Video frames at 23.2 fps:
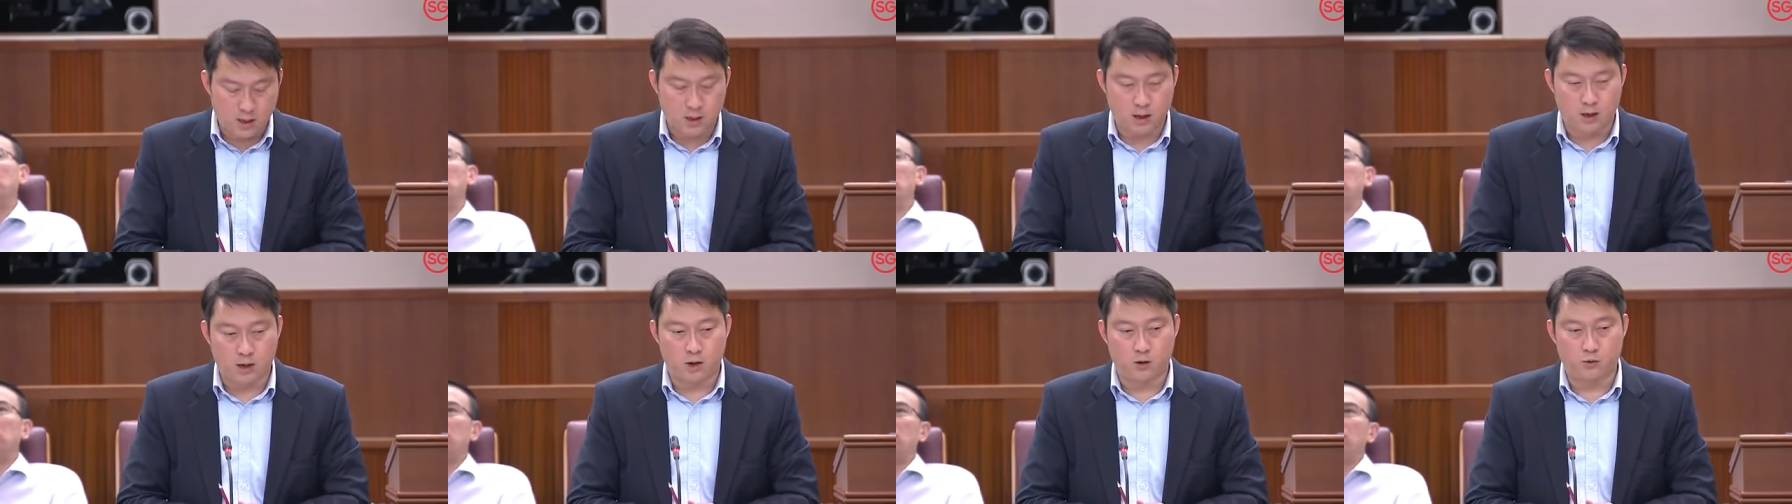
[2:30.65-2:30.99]

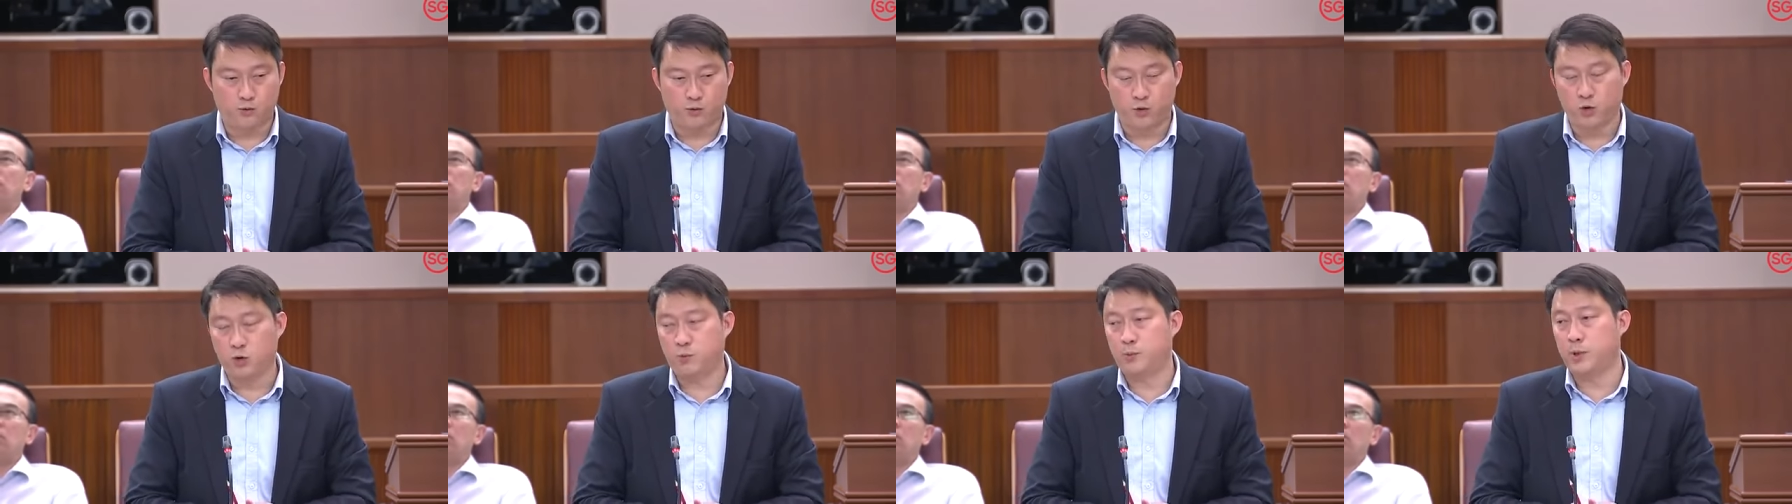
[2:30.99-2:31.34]
uh,
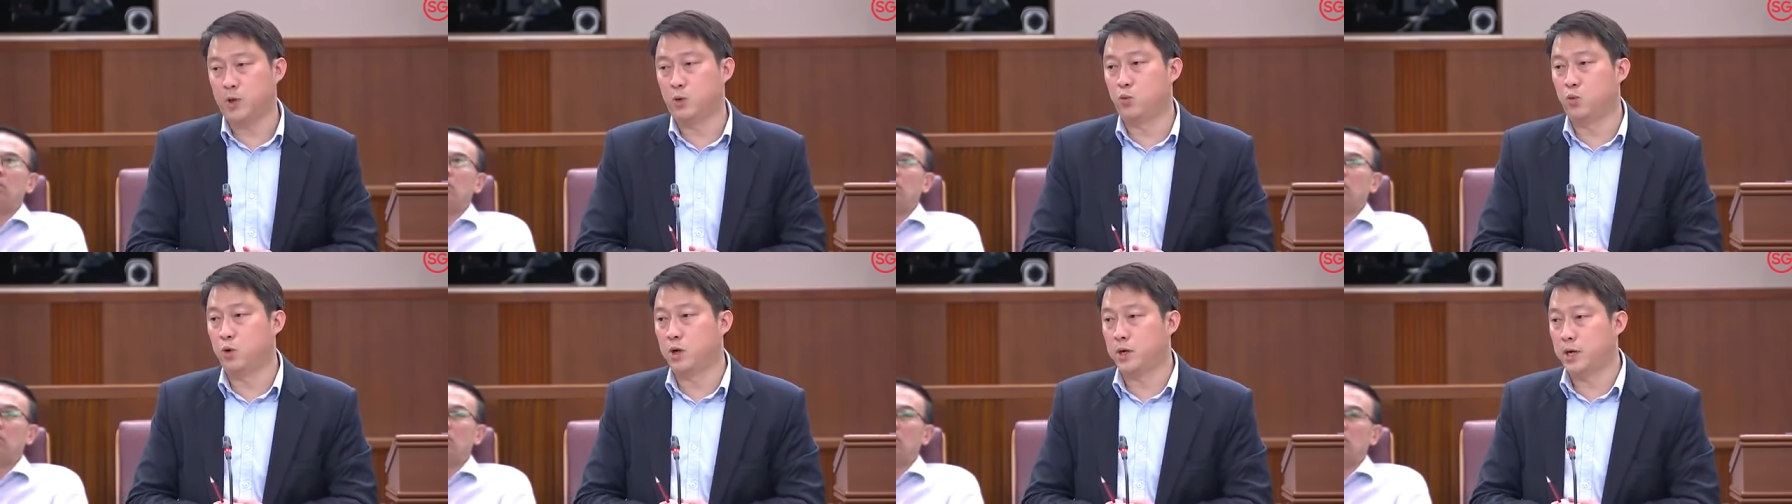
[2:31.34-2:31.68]
we'll
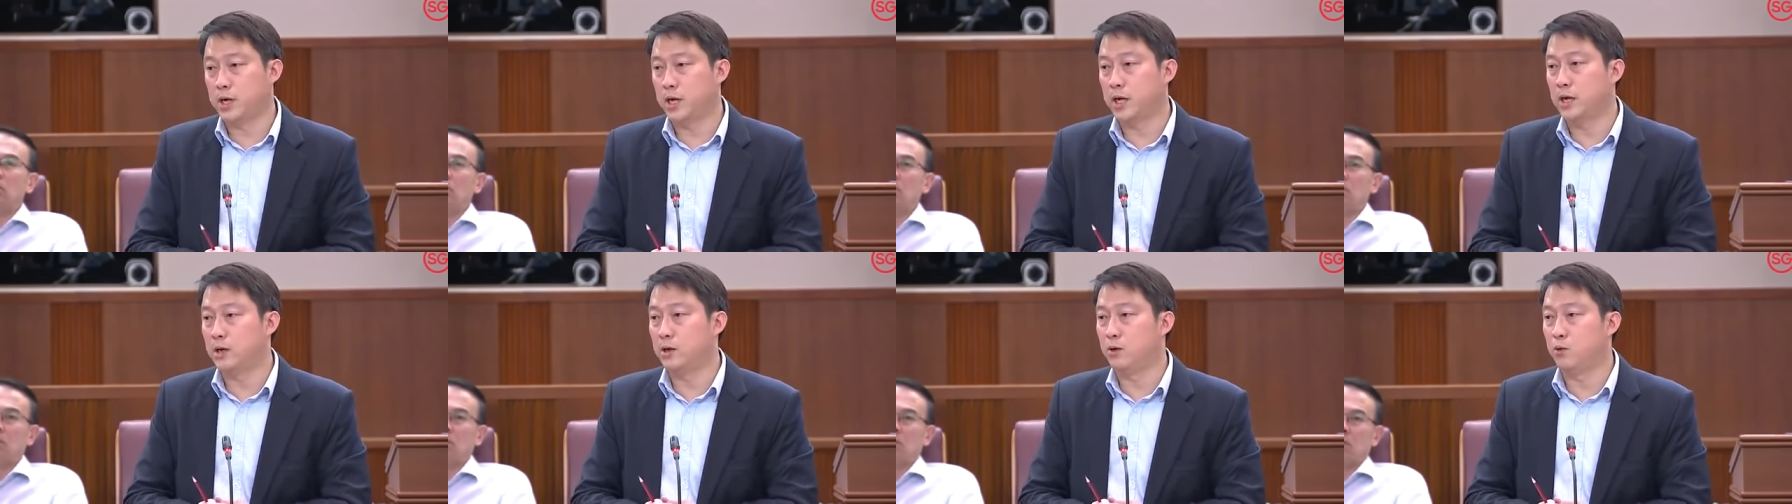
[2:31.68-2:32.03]
be
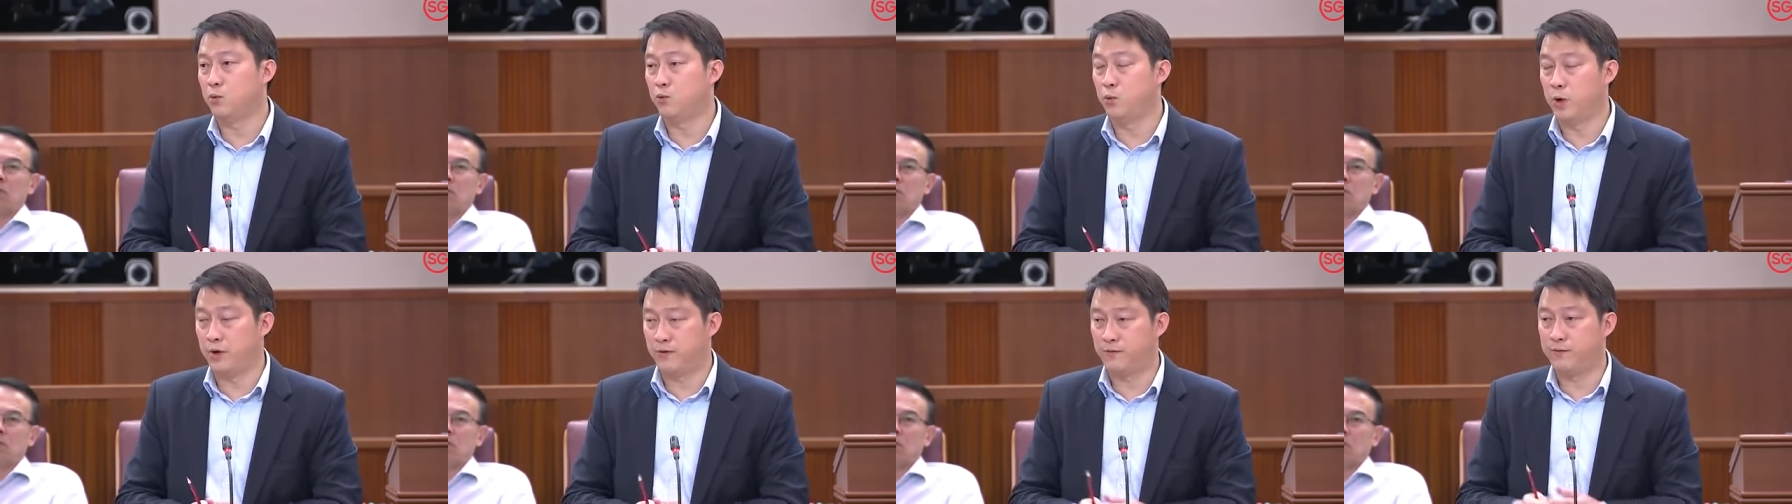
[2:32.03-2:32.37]

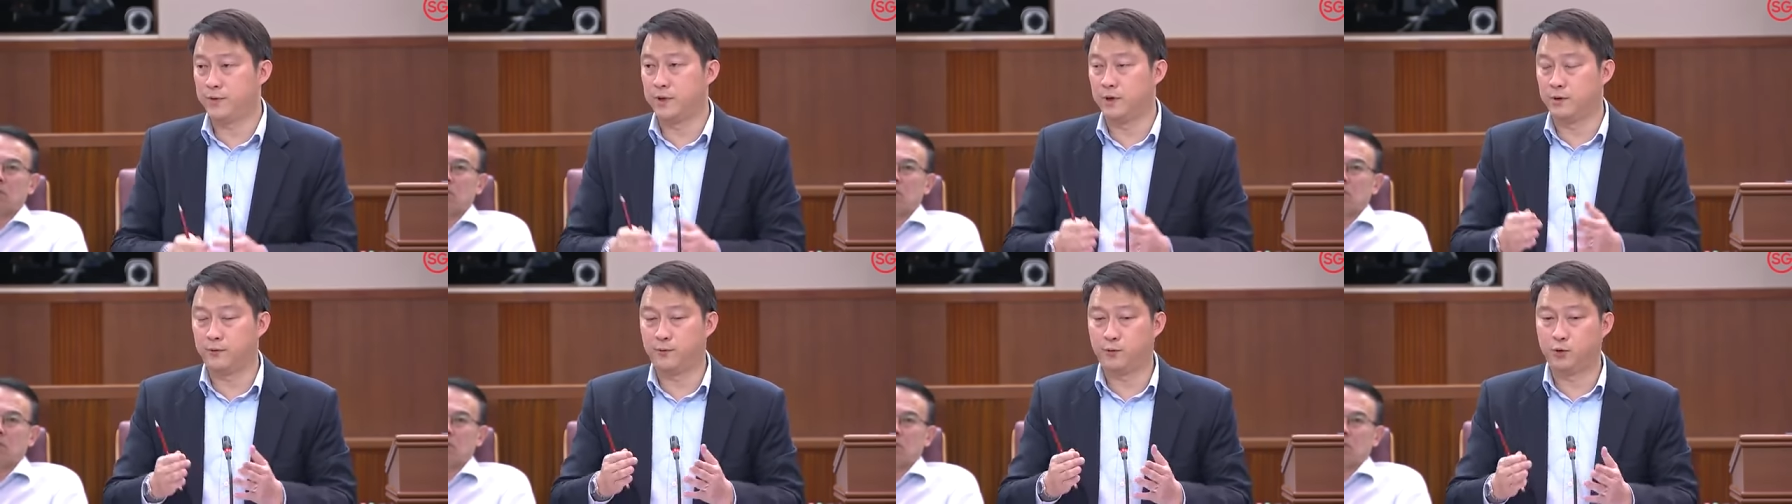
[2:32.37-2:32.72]
working
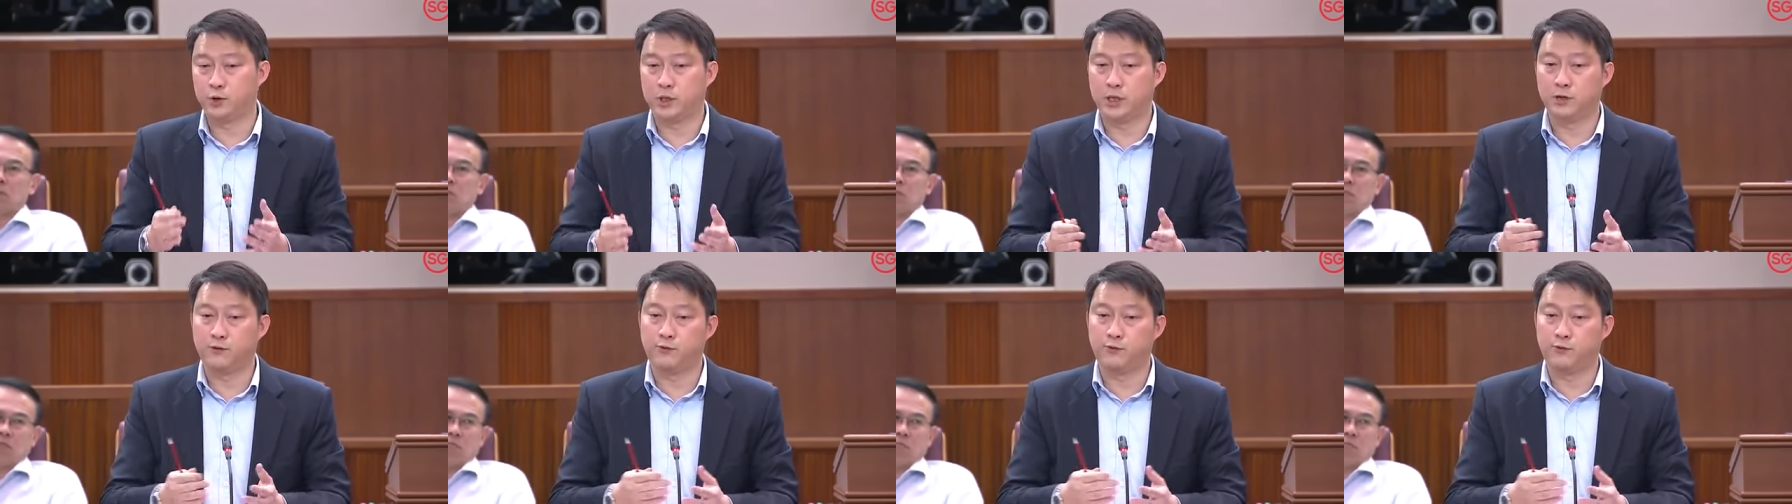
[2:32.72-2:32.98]
with the food